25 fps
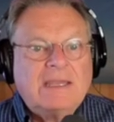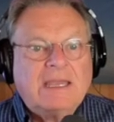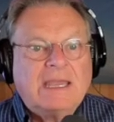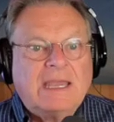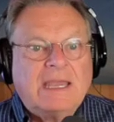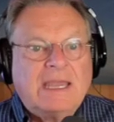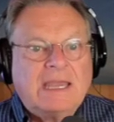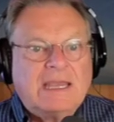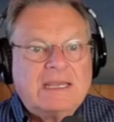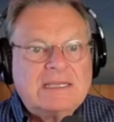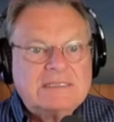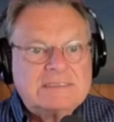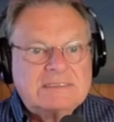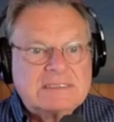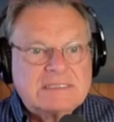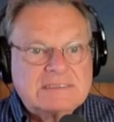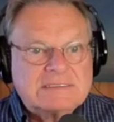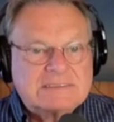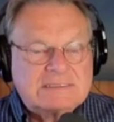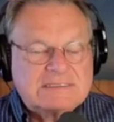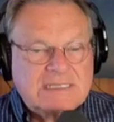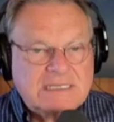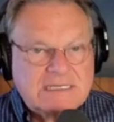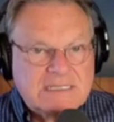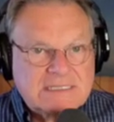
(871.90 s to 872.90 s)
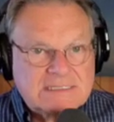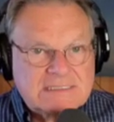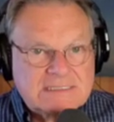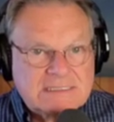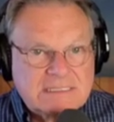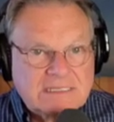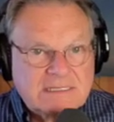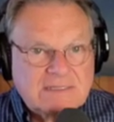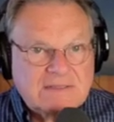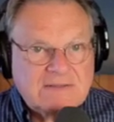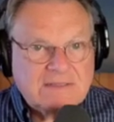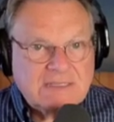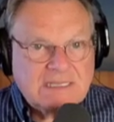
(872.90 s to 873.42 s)
as a
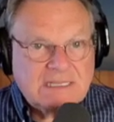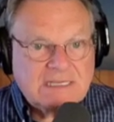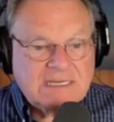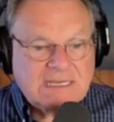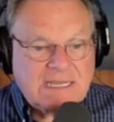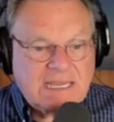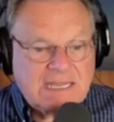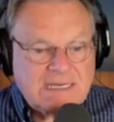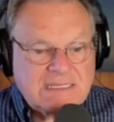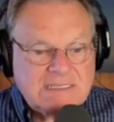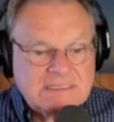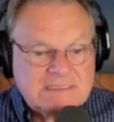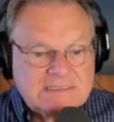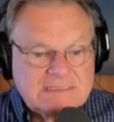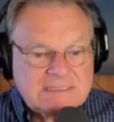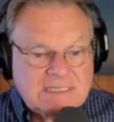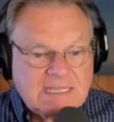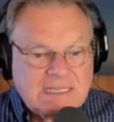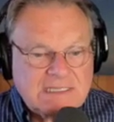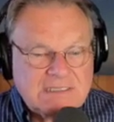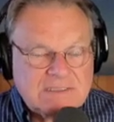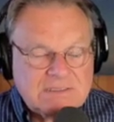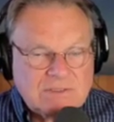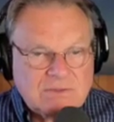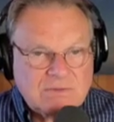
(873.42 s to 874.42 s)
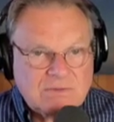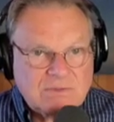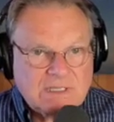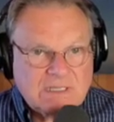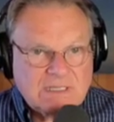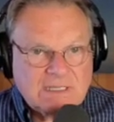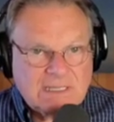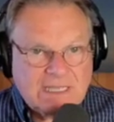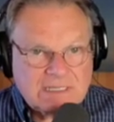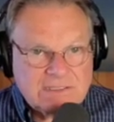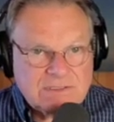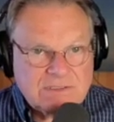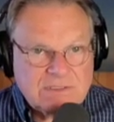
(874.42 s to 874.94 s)
citizen of the United States who
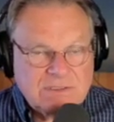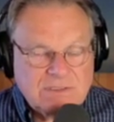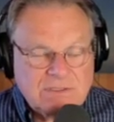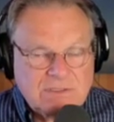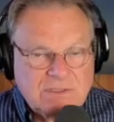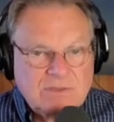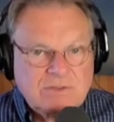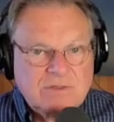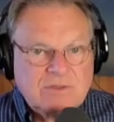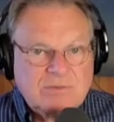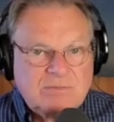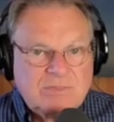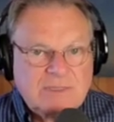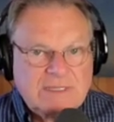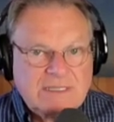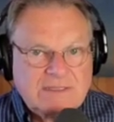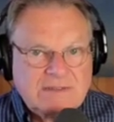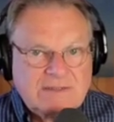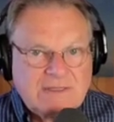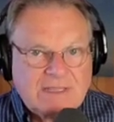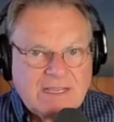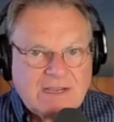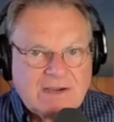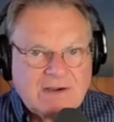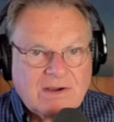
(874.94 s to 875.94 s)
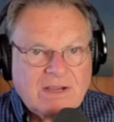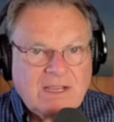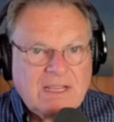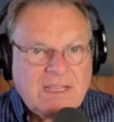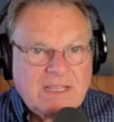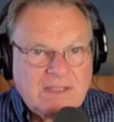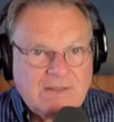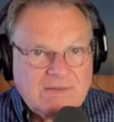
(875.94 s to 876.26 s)
elected you to be there,